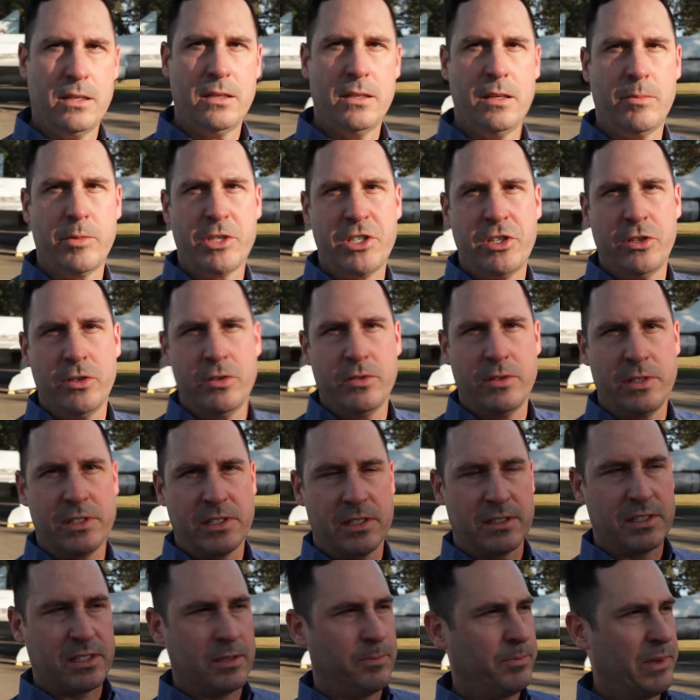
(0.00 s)
Number two is
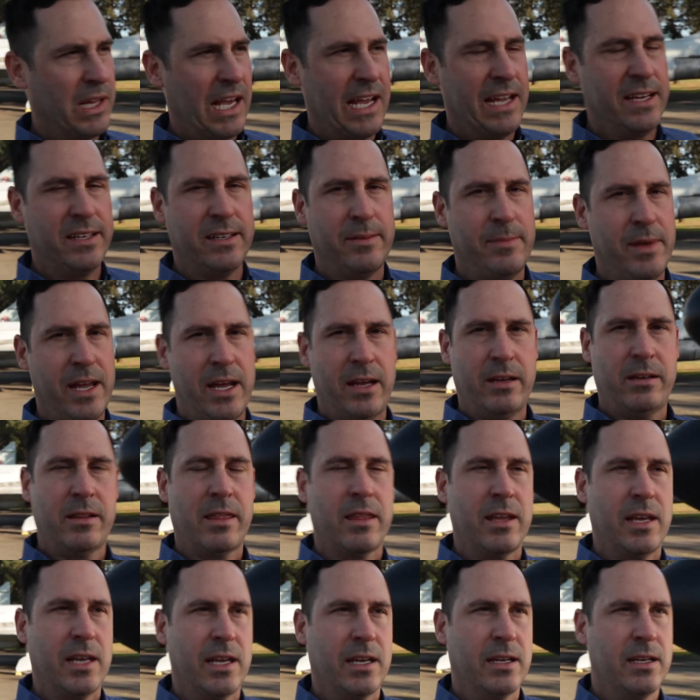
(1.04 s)
a supply and demand
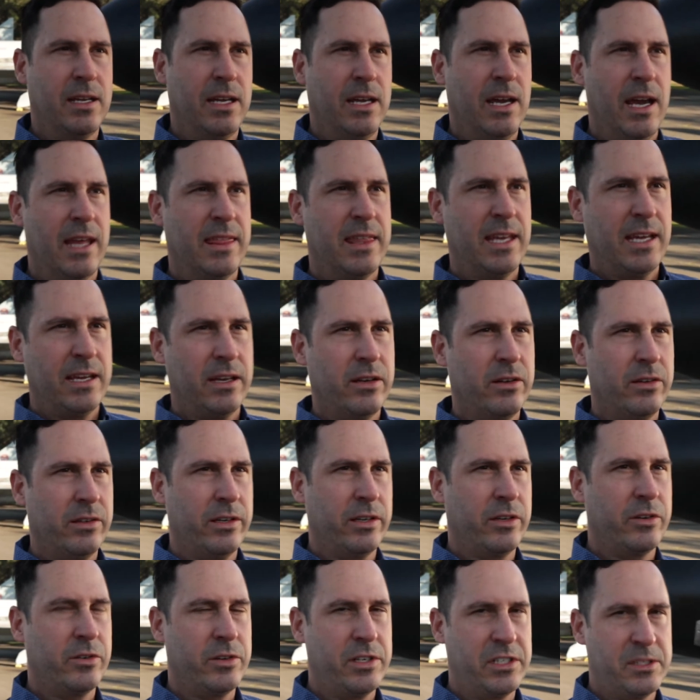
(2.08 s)
thing. I think it'll
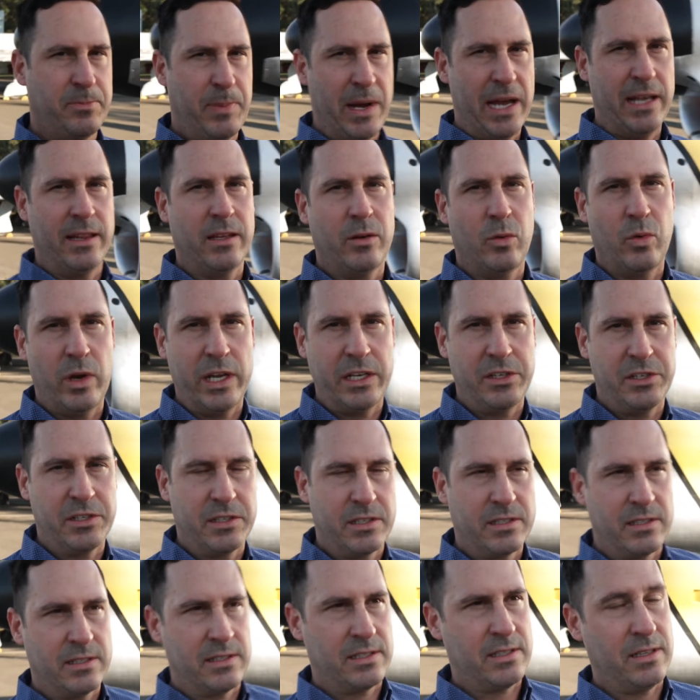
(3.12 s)
increase pilot
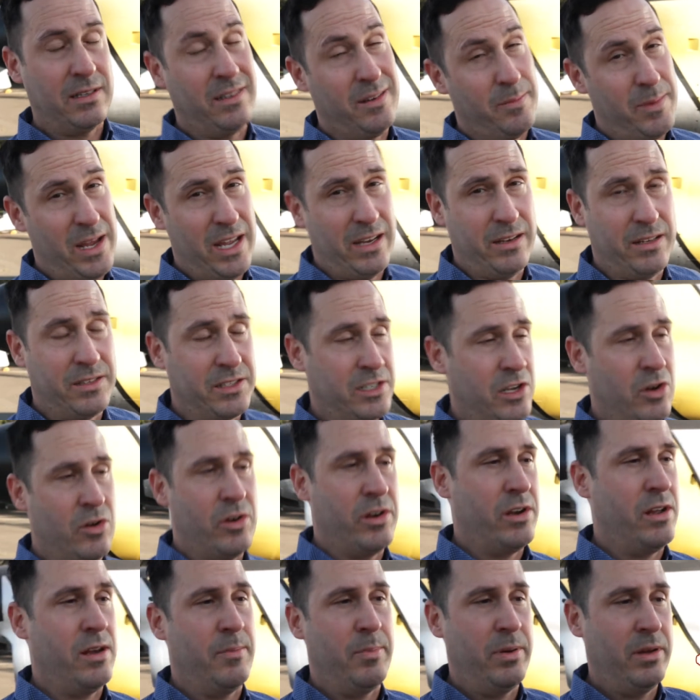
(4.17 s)
wages since the demand is
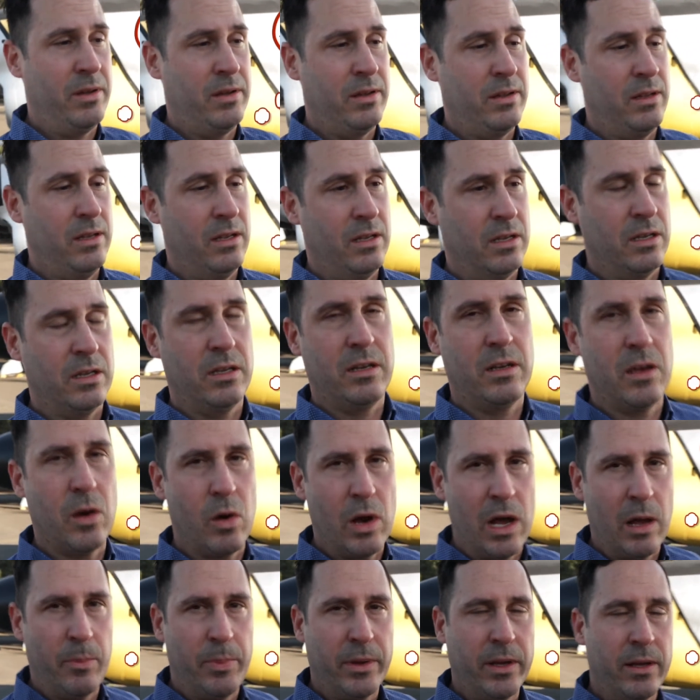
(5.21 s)
going up. Go
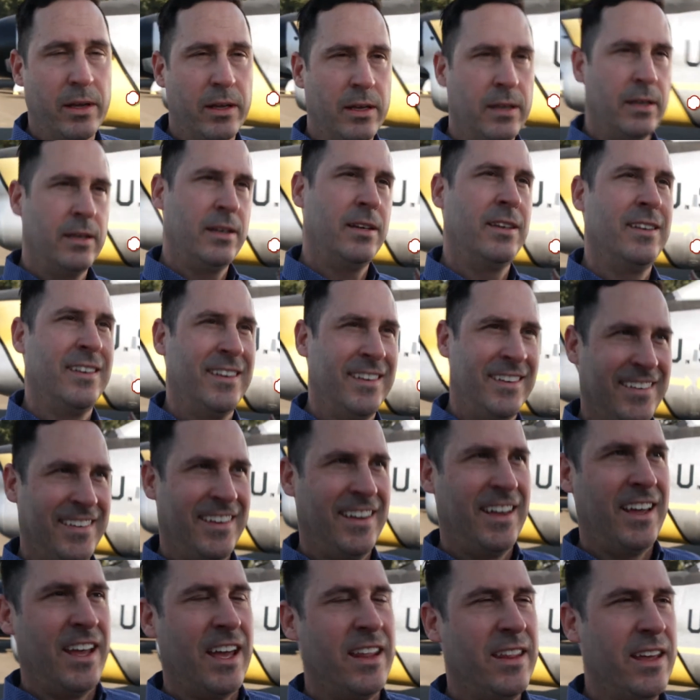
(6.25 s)
ALPA.
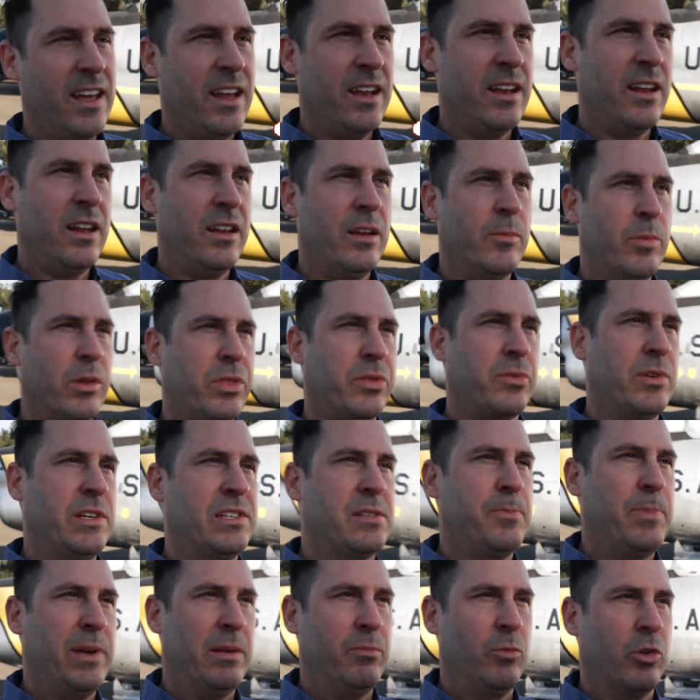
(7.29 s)
And then number three
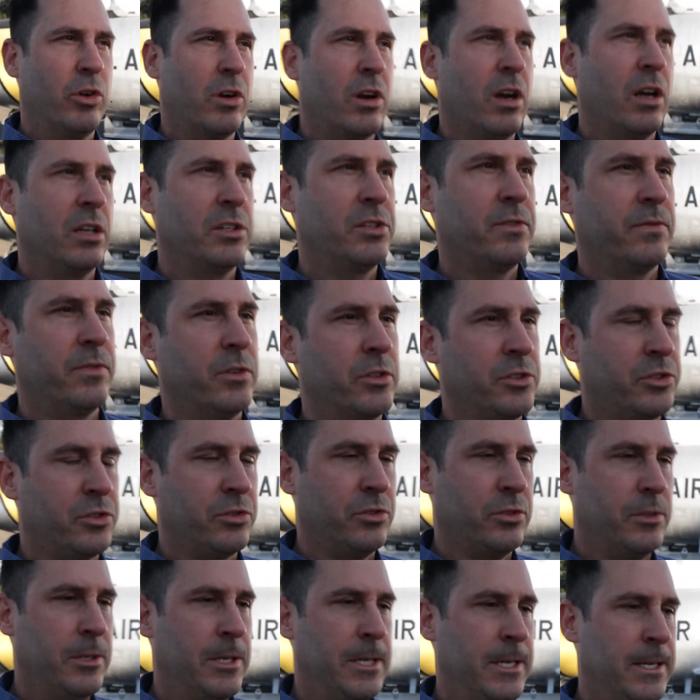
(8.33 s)
is a bit more
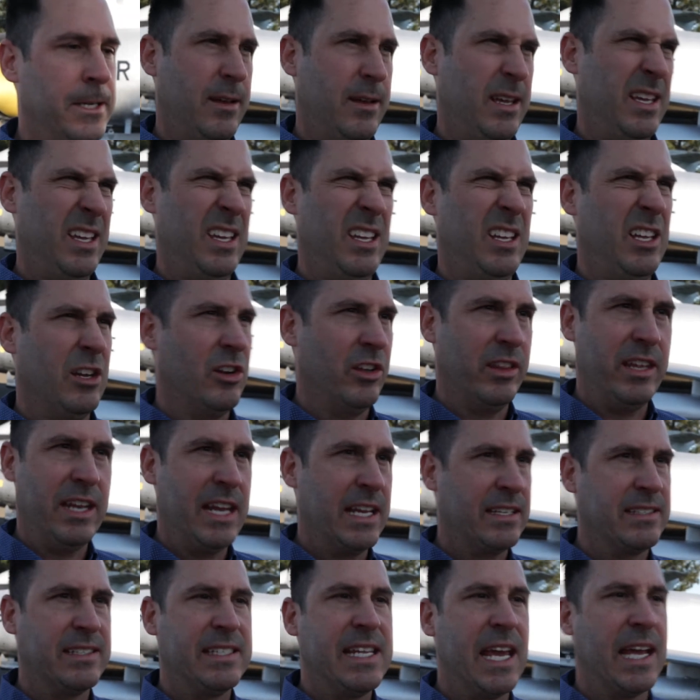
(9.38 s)
controversial. You know, in the
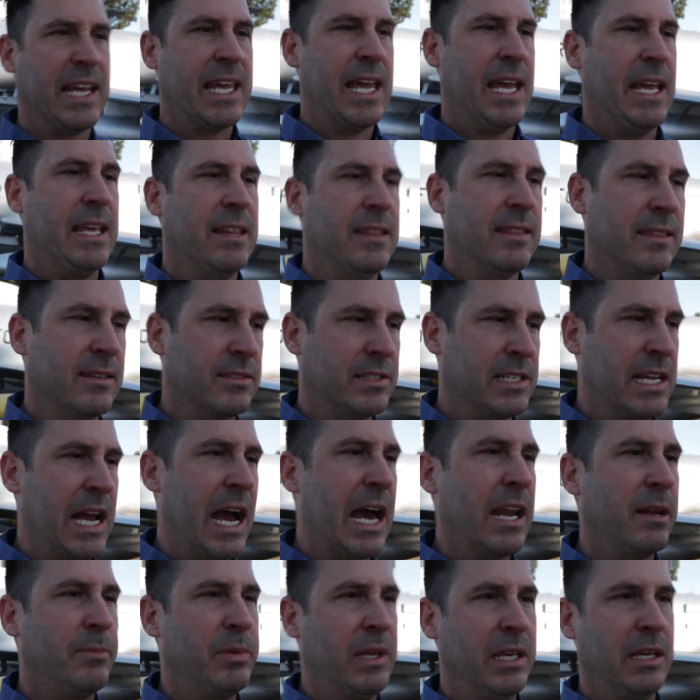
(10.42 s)
next decade, there's
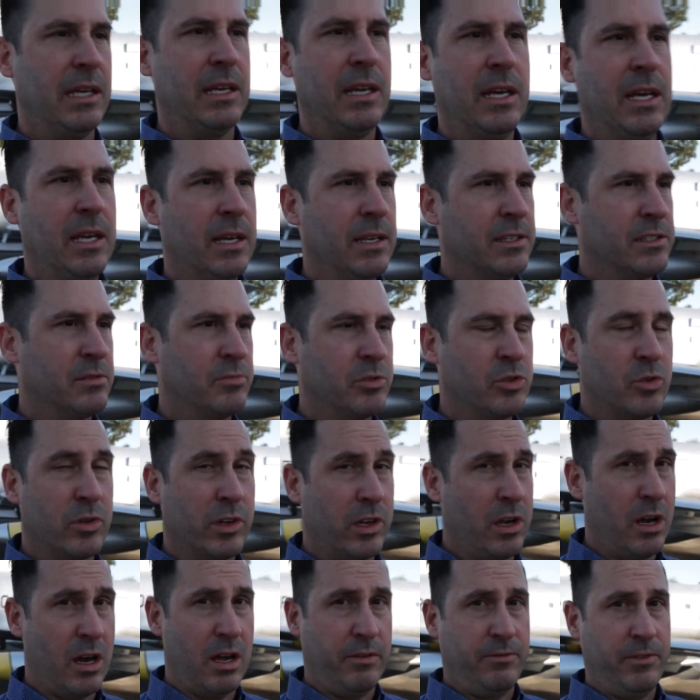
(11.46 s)
gotta be some sort
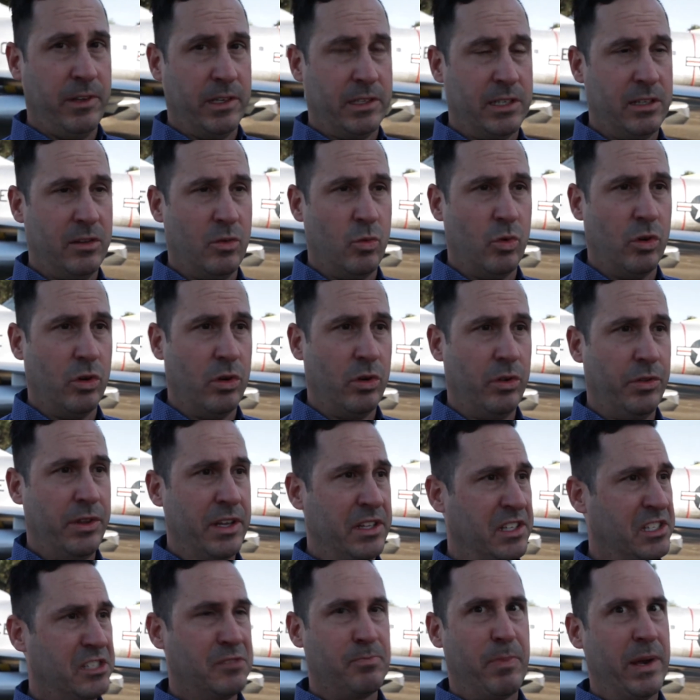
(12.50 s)
of conflict in the world
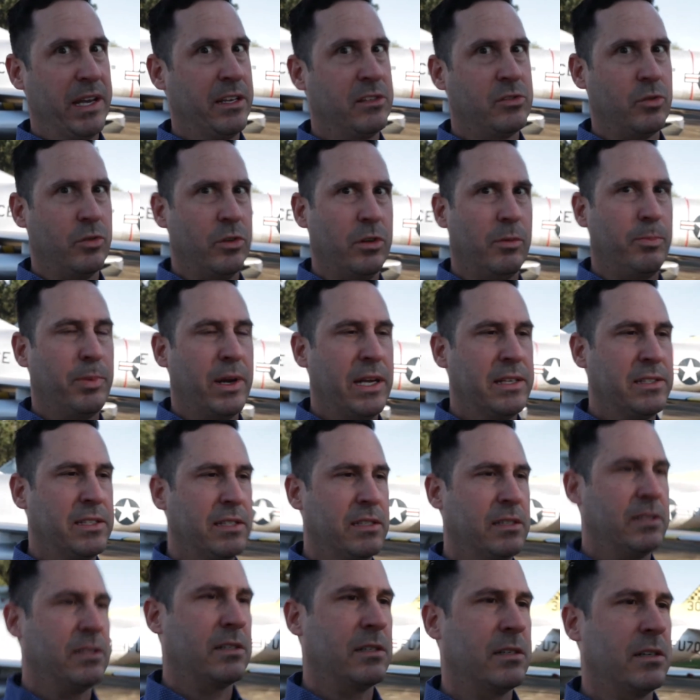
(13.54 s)
that spikes oil
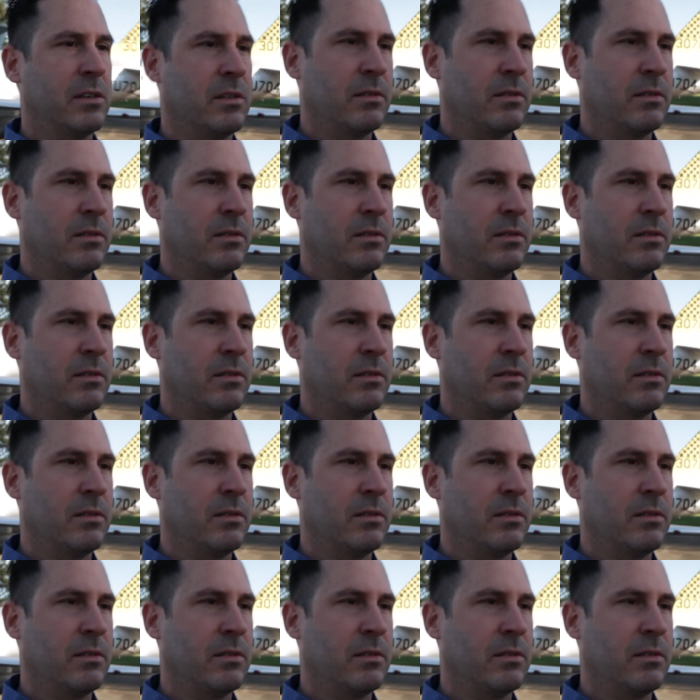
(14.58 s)
prices.